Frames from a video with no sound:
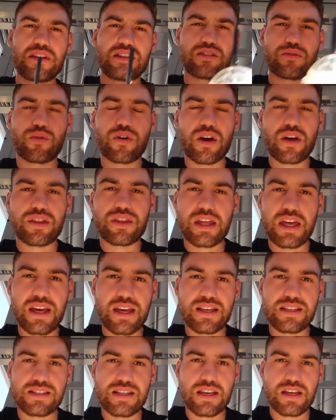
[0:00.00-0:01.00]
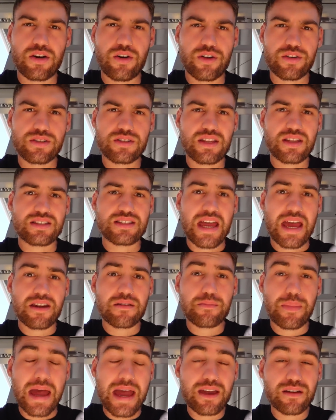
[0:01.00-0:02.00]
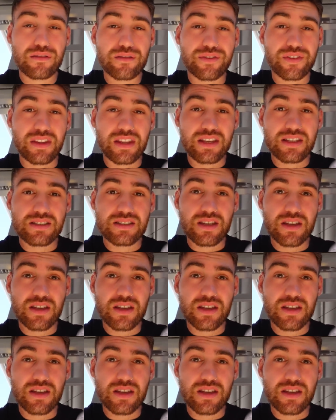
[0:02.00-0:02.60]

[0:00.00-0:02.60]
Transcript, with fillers: these are worth it because it costs ten pounds for these